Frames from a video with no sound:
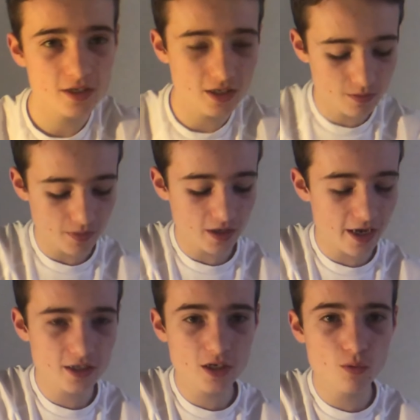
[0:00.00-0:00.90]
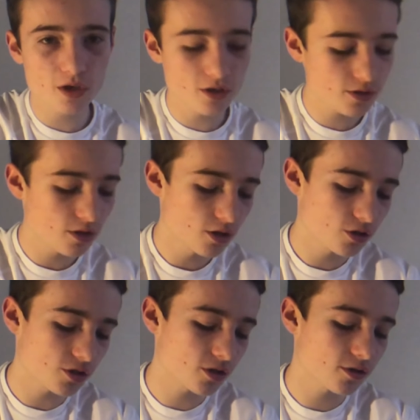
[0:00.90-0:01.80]
these magnetic ones,
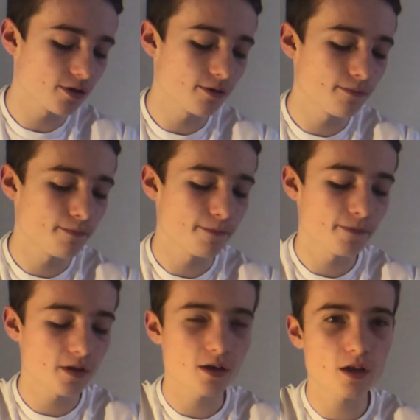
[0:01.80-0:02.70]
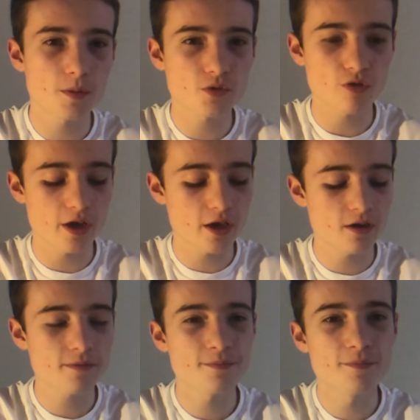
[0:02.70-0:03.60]
just clips right
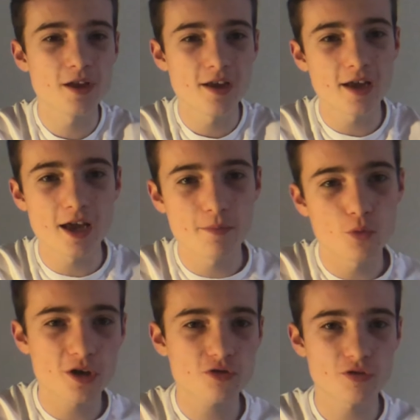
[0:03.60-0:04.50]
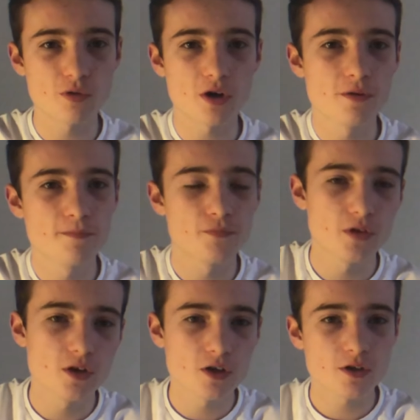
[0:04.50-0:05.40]
in and works really well.
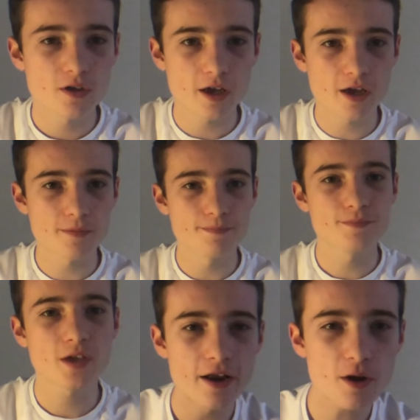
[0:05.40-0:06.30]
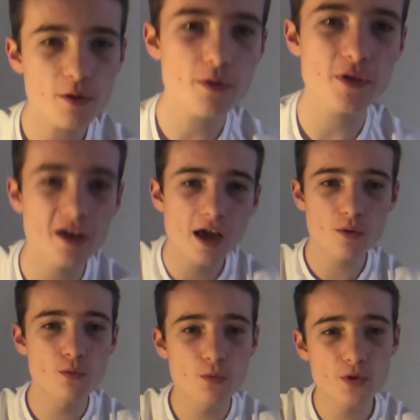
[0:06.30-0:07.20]
Another thing I
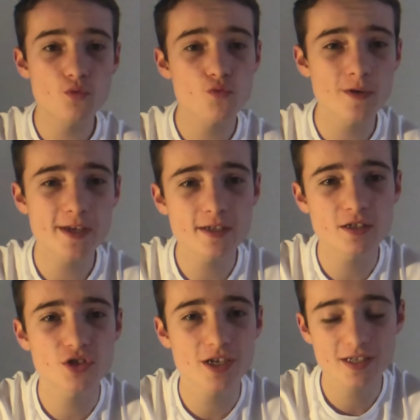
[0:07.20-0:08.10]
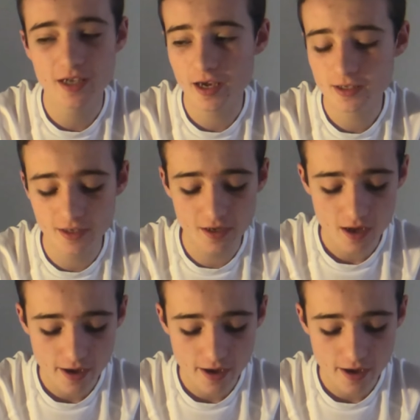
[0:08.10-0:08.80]
would really suggest getting,